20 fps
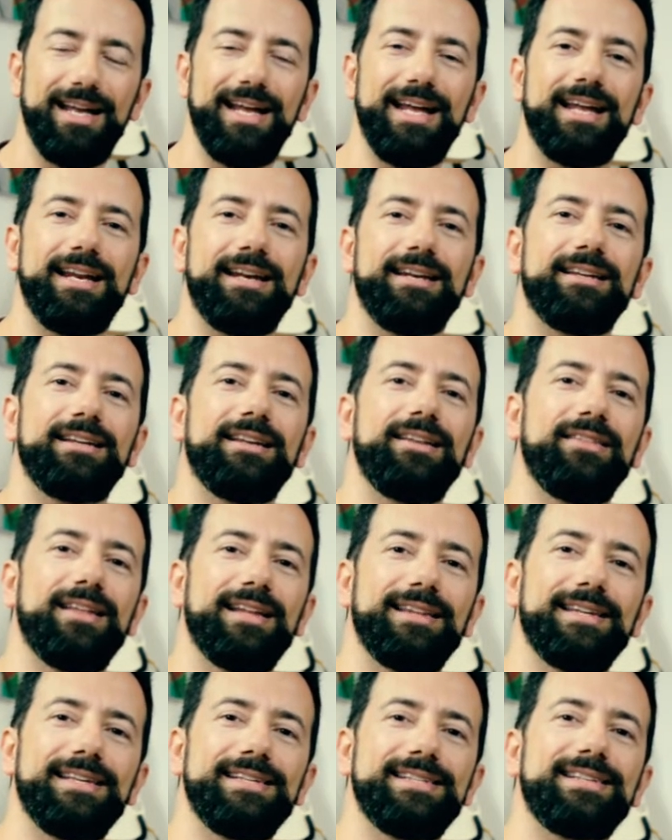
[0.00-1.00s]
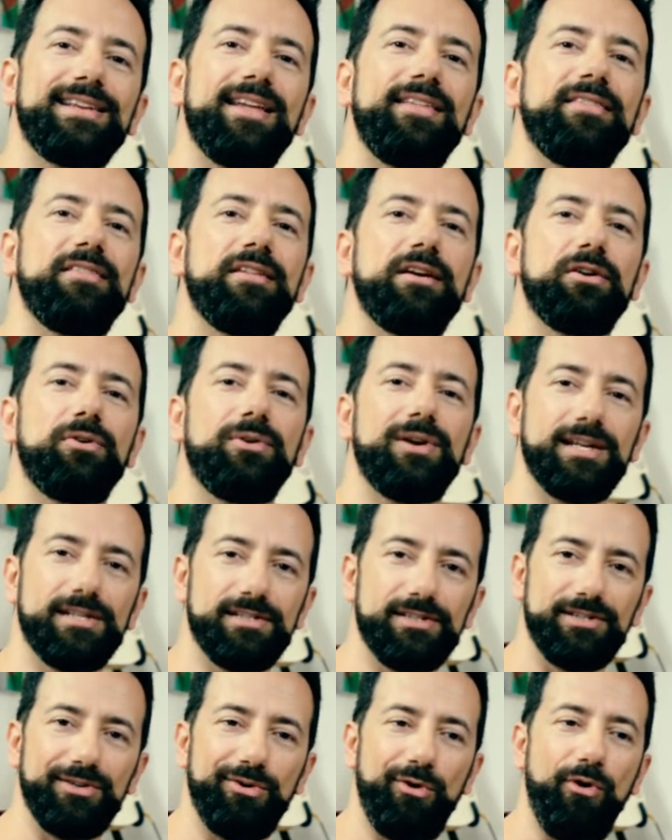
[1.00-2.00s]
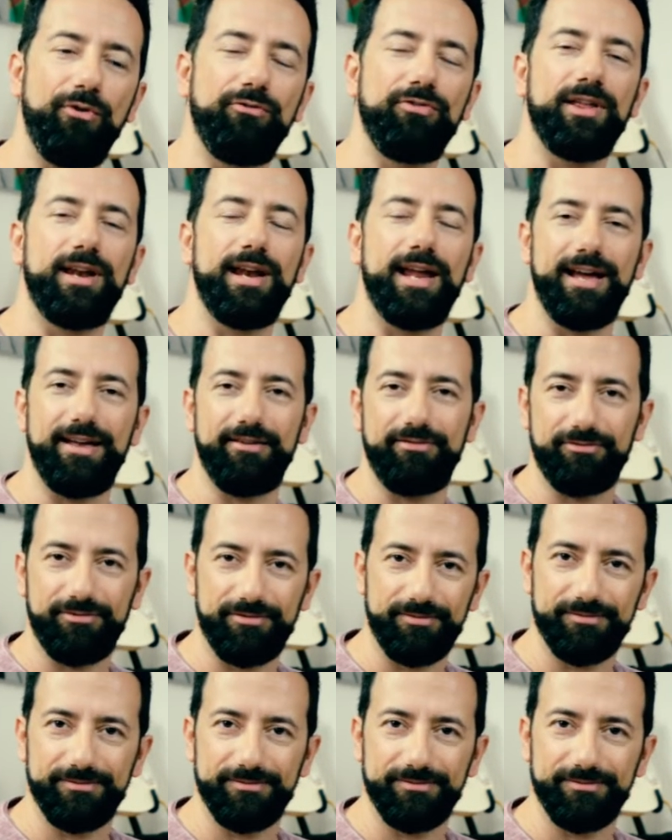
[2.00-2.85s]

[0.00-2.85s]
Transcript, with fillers: and that is the rest of the life.